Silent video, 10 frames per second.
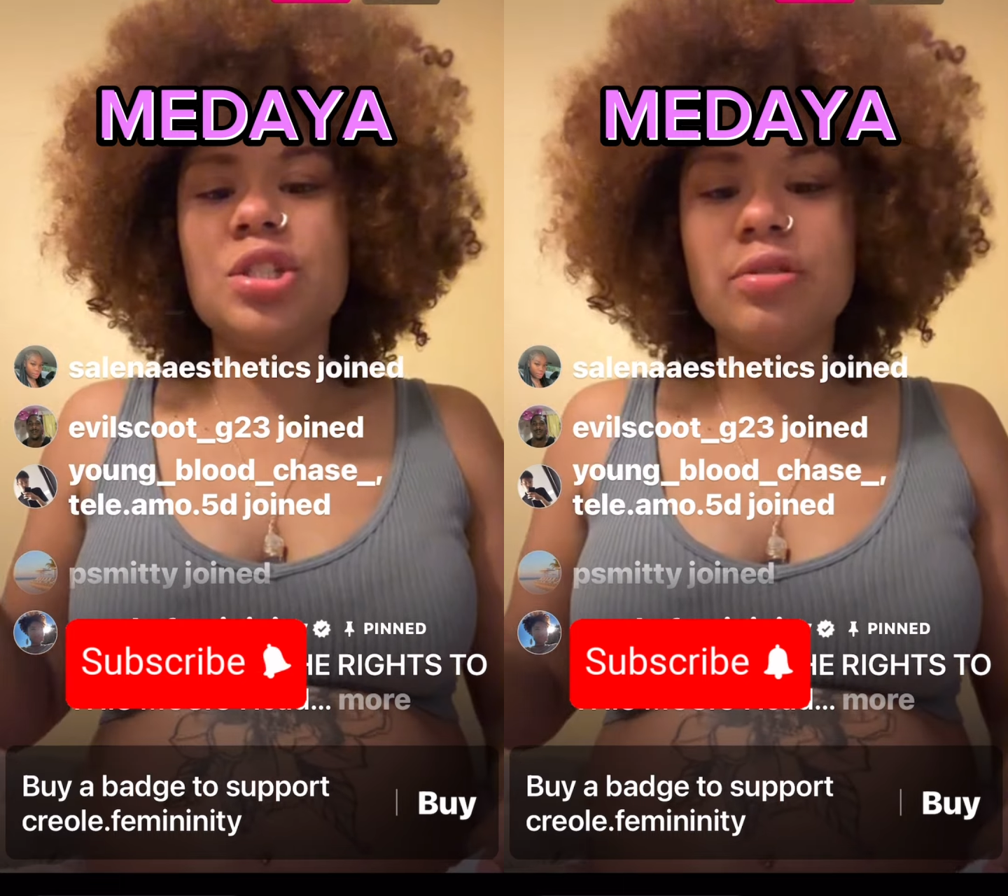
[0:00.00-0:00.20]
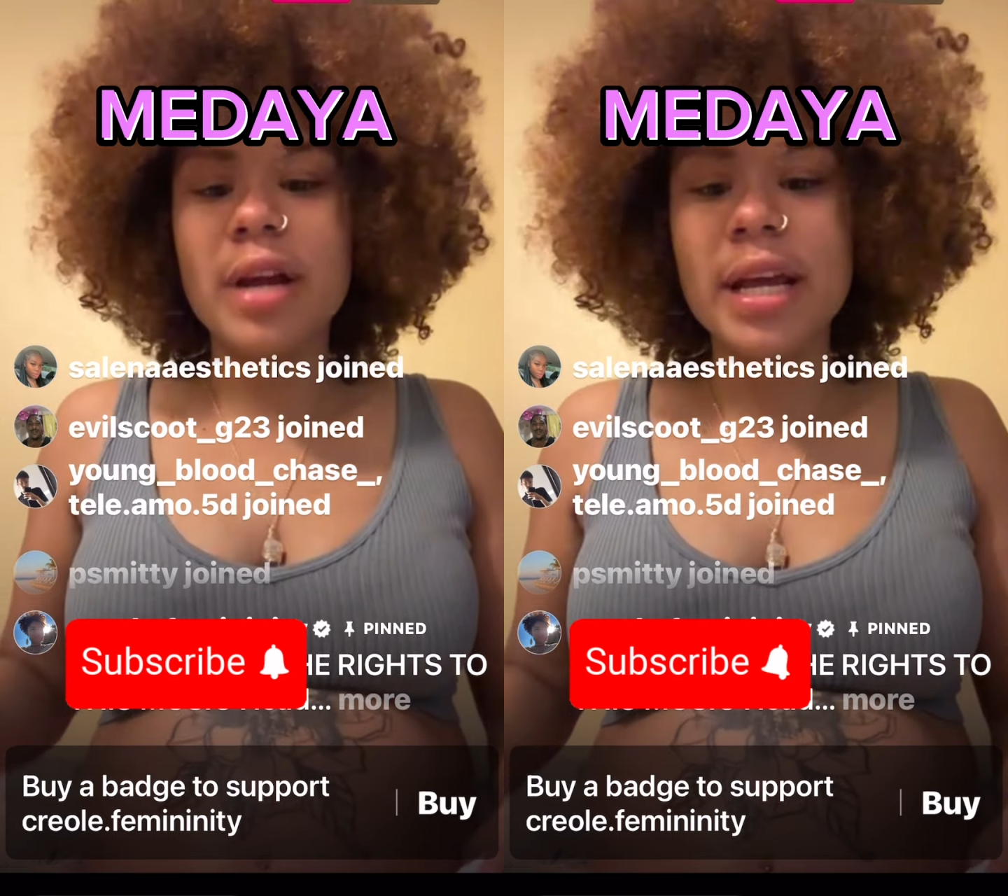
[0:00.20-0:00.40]

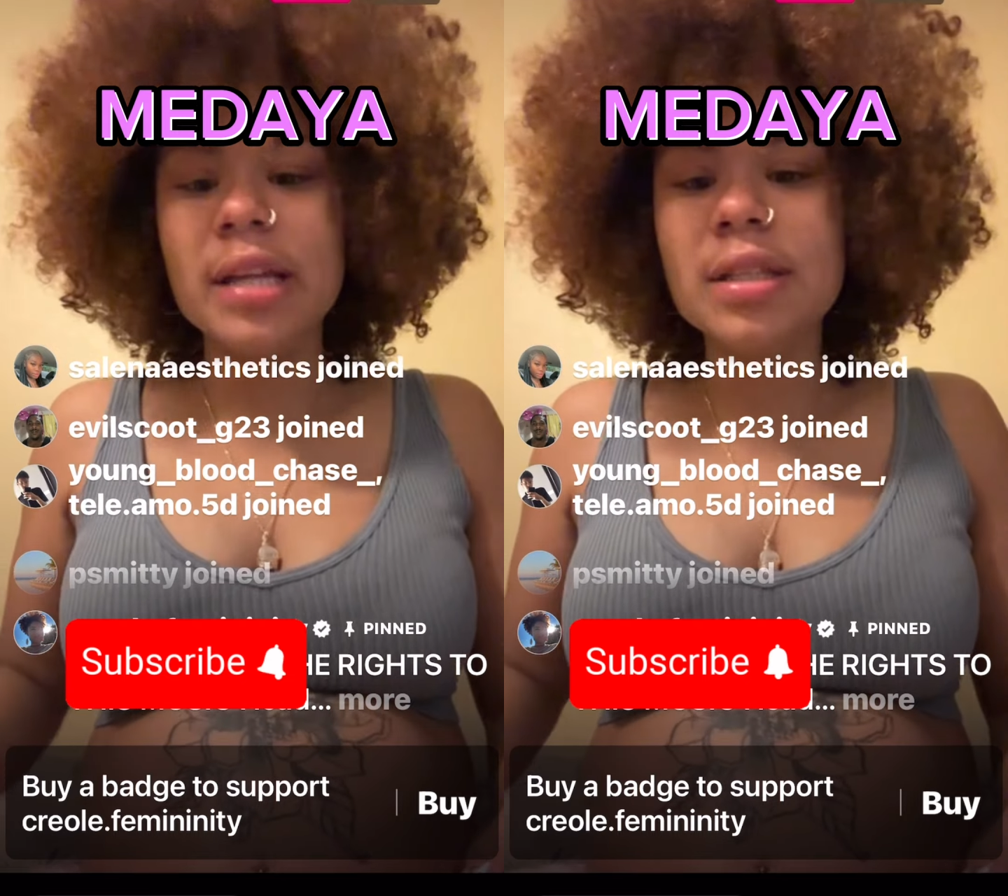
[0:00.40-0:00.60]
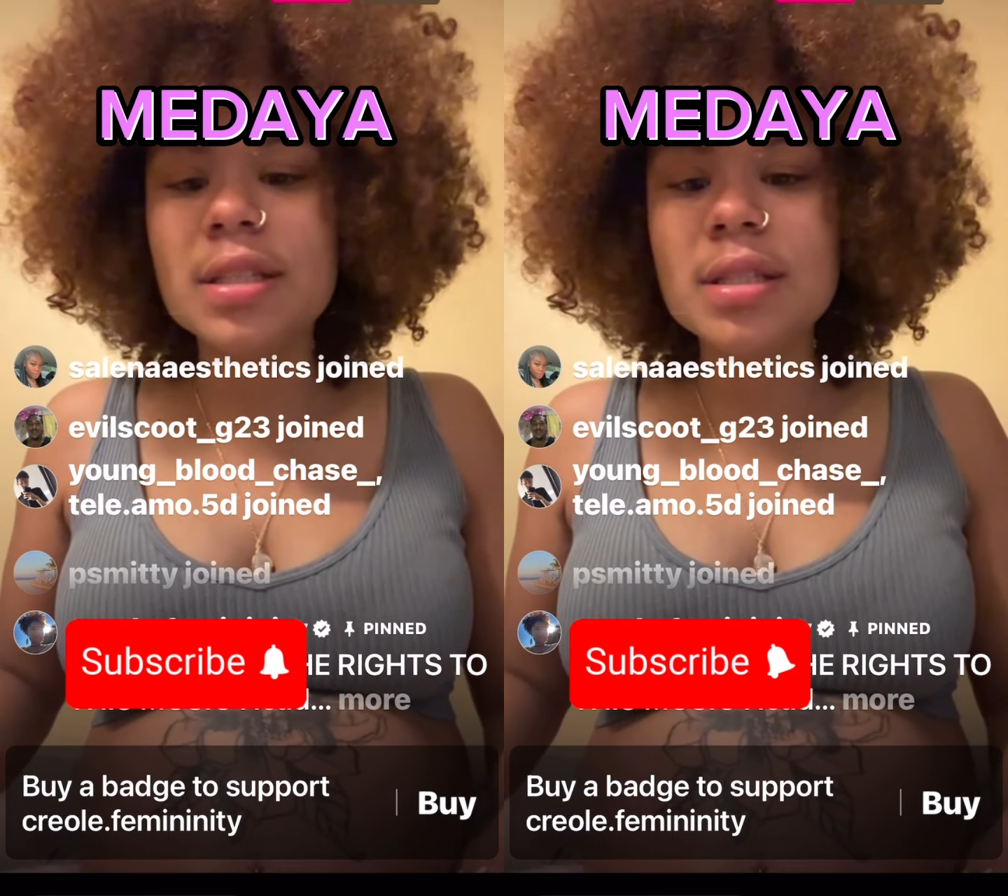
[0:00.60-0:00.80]

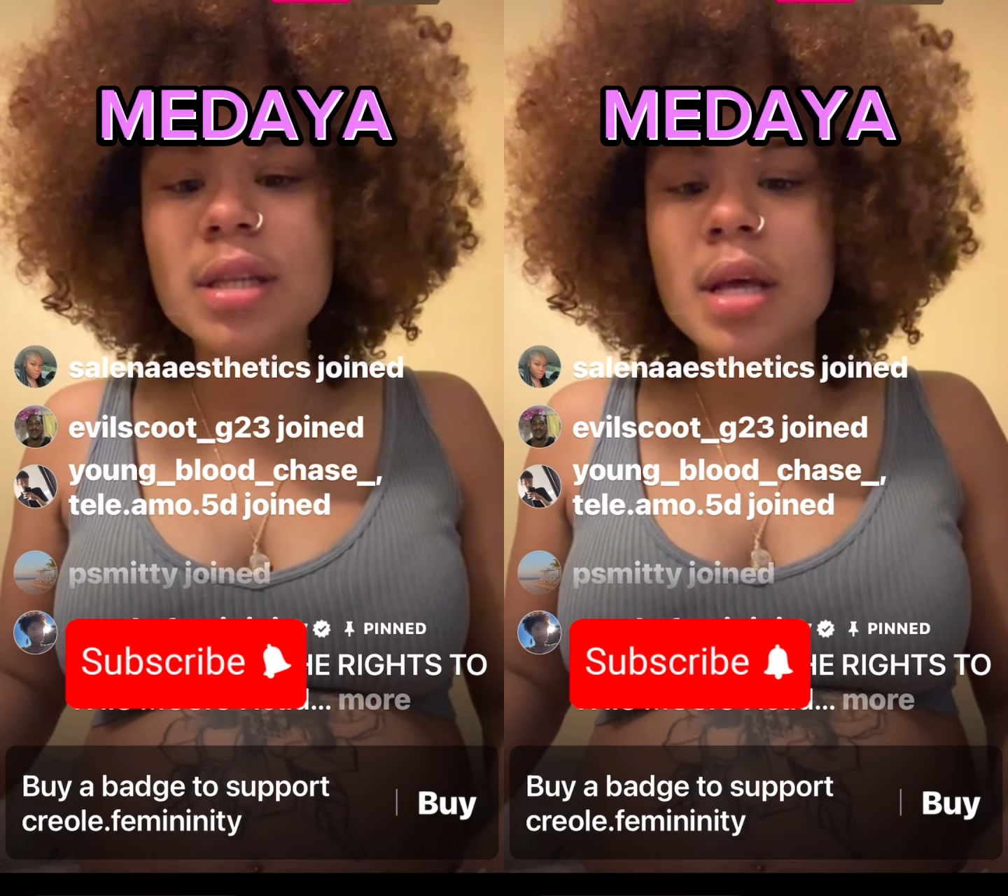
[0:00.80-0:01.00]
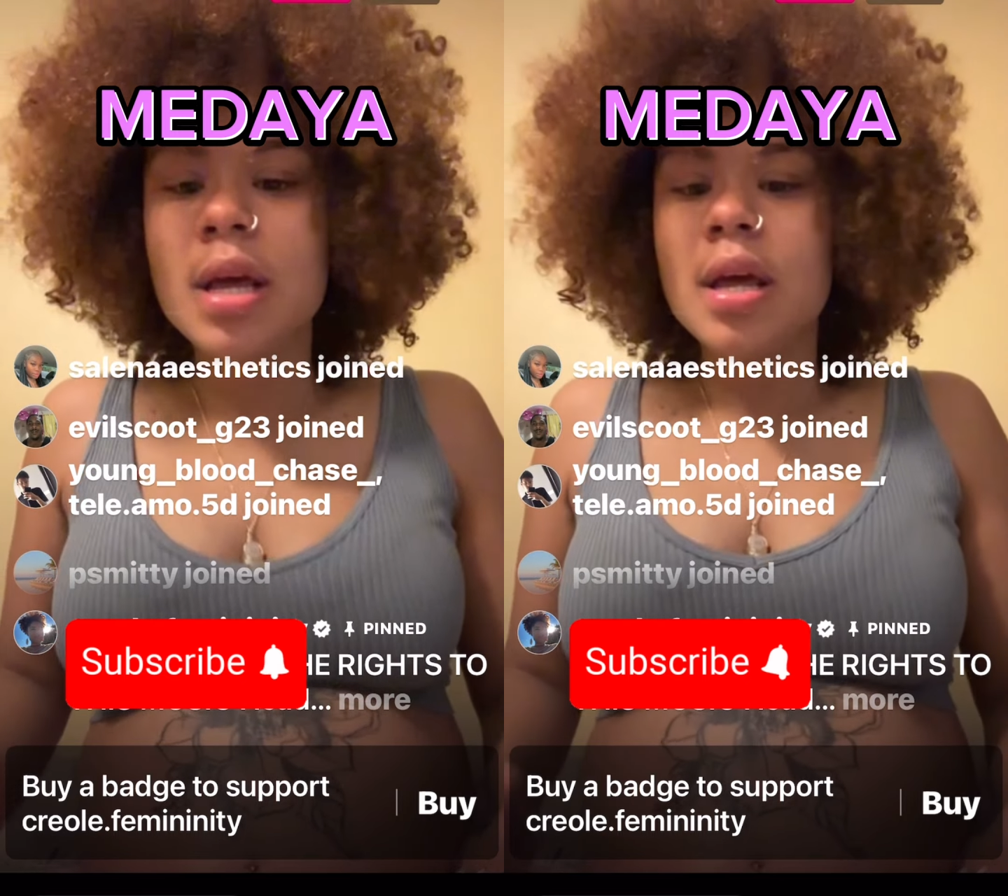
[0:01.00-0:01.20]
dreads.